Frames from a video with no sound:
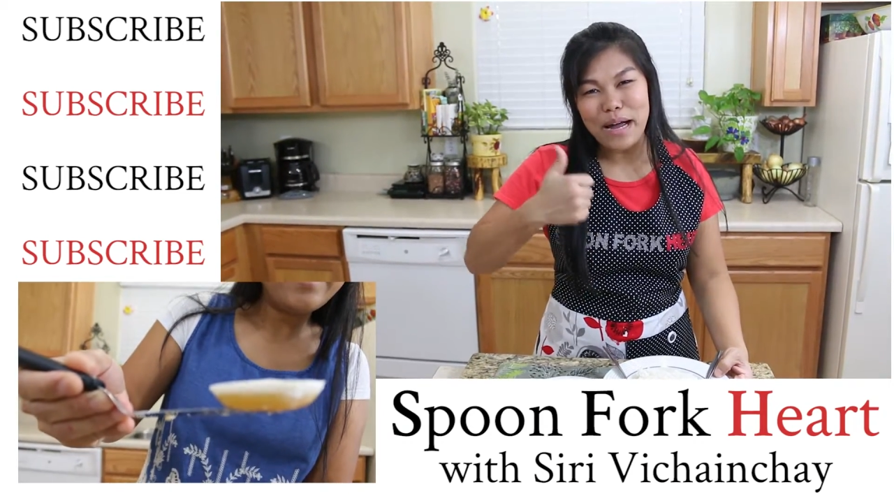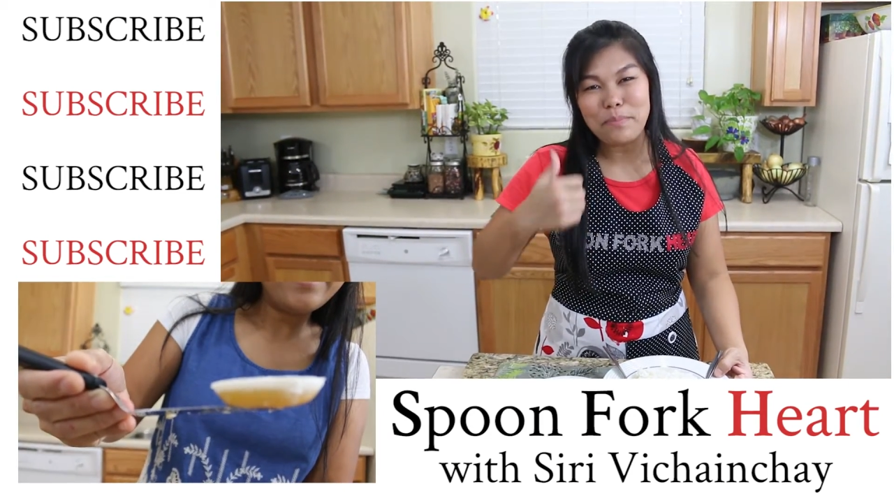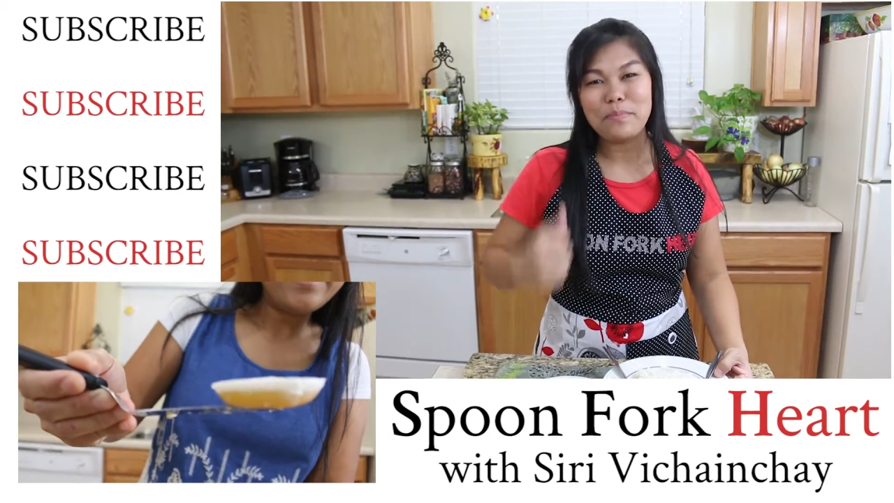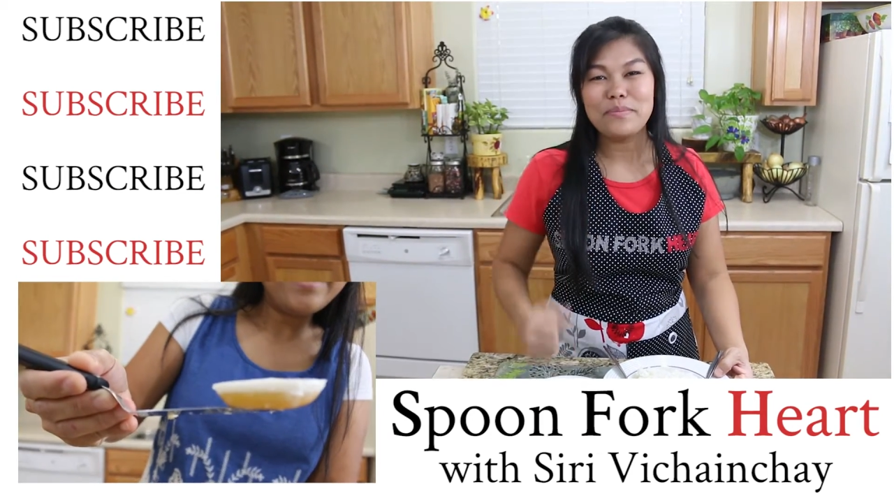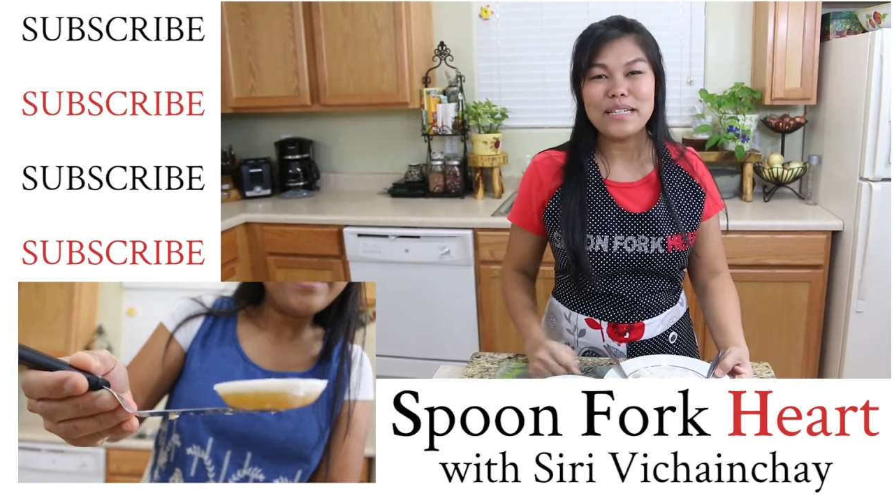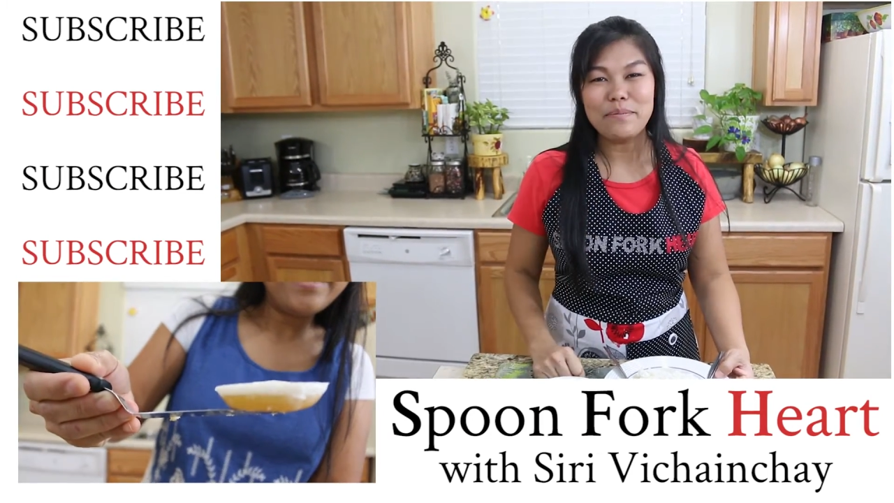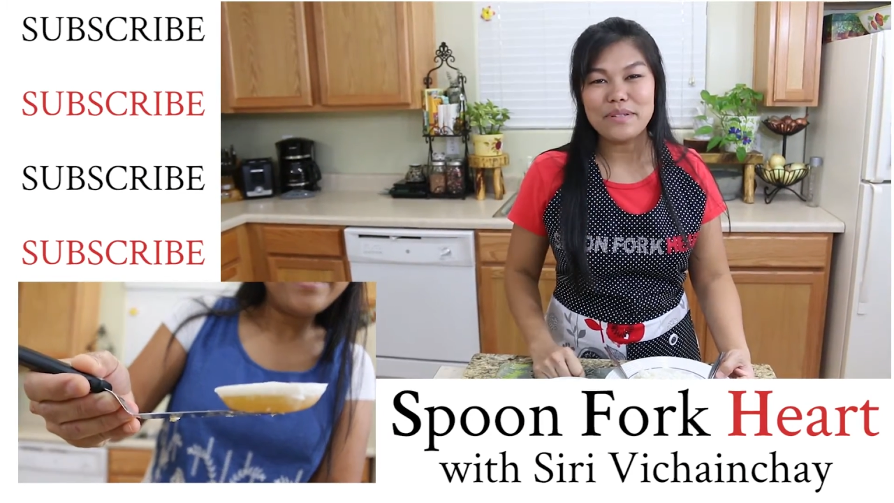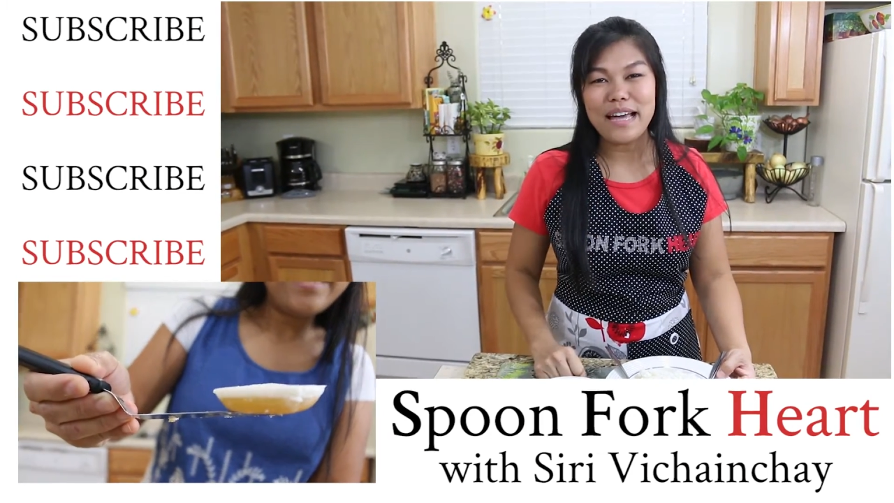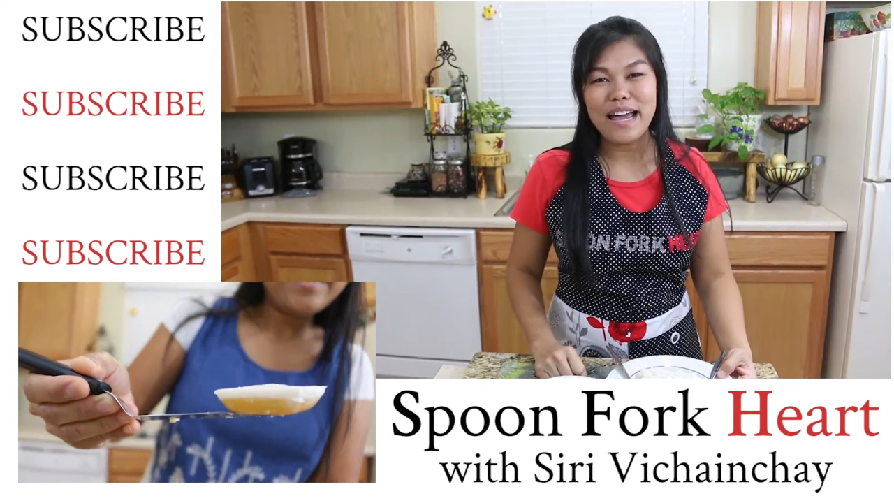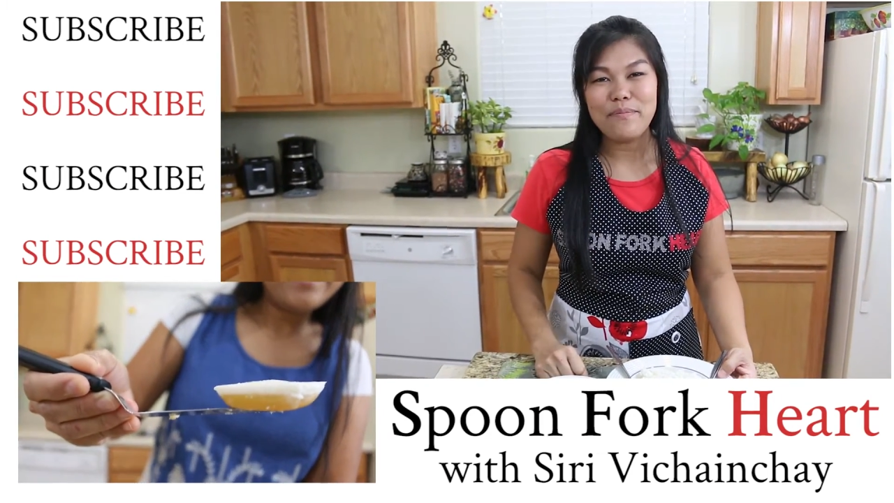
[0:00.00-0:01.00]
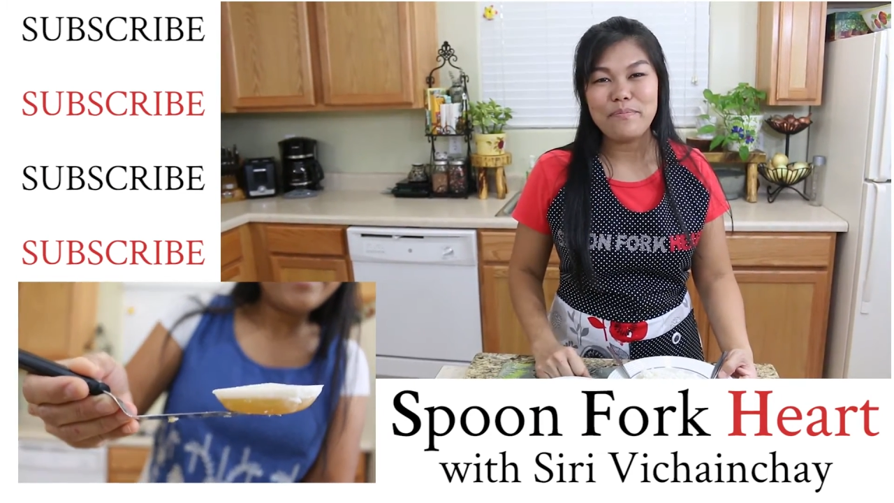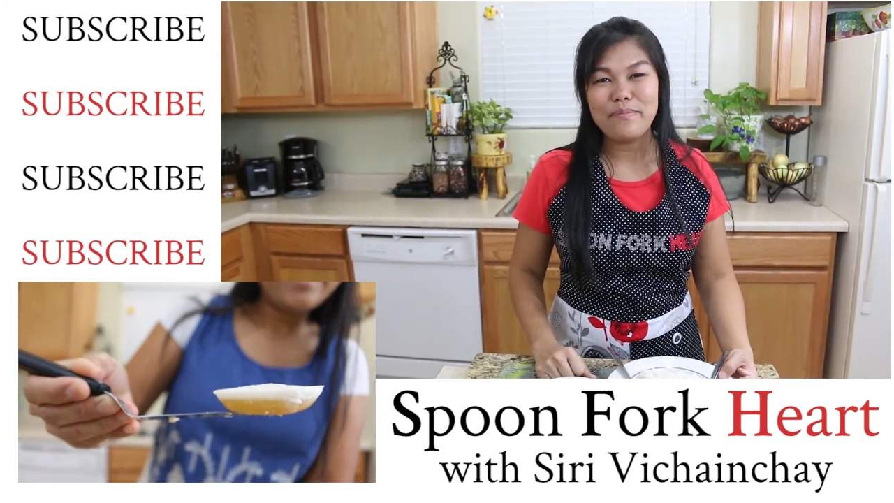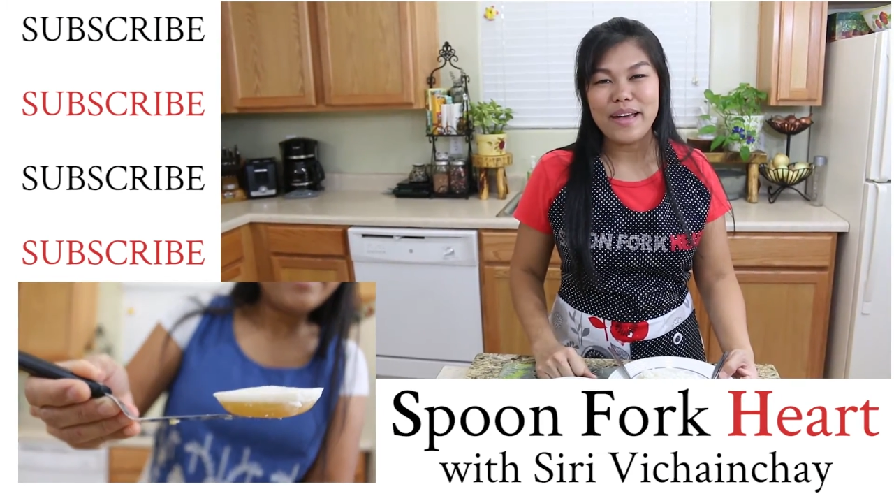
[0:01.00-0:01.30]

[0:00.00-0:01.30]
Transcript: up, subscribe,